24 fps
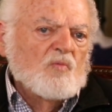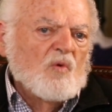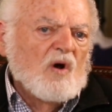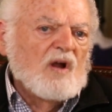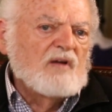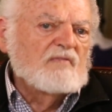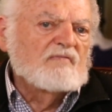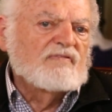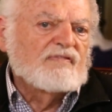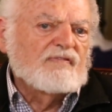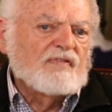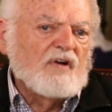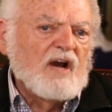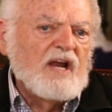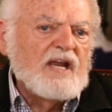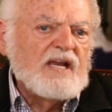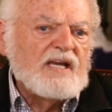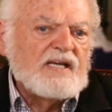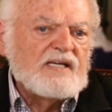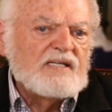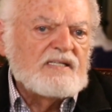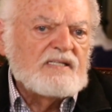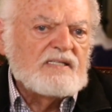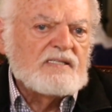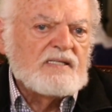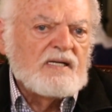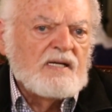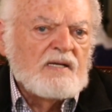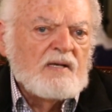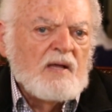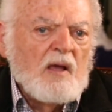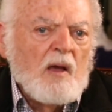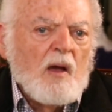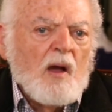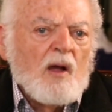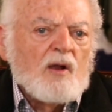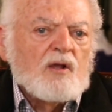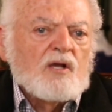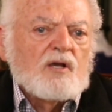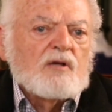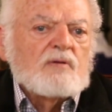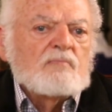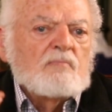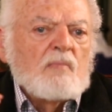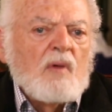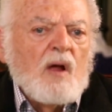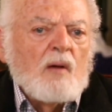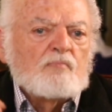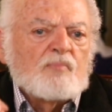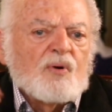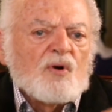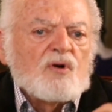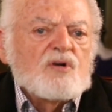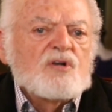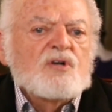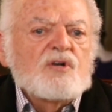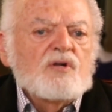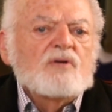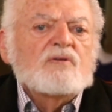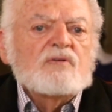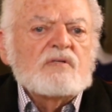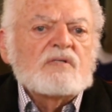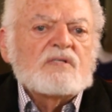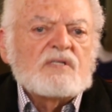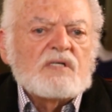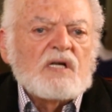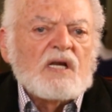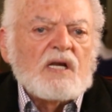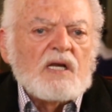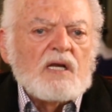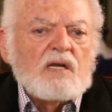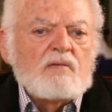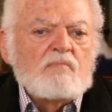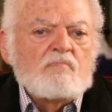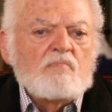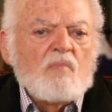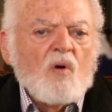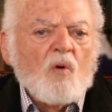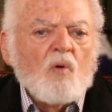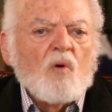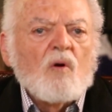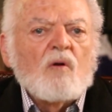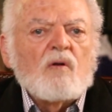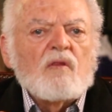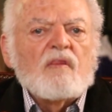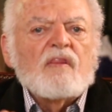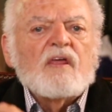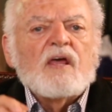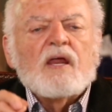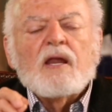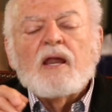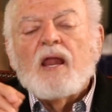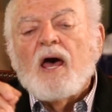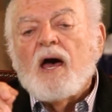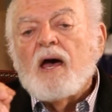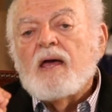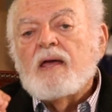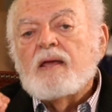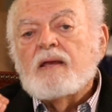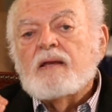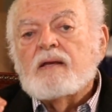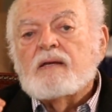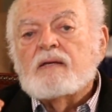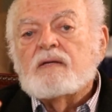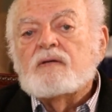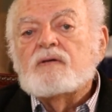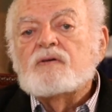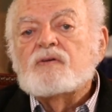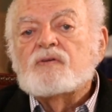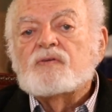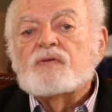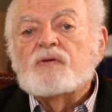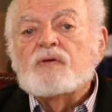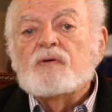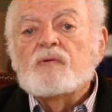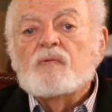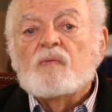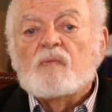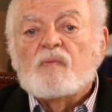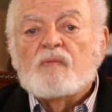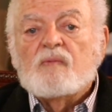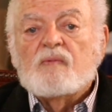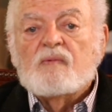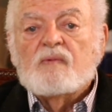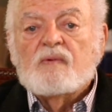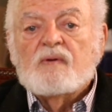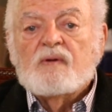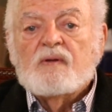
one phrase, producing more than I consume.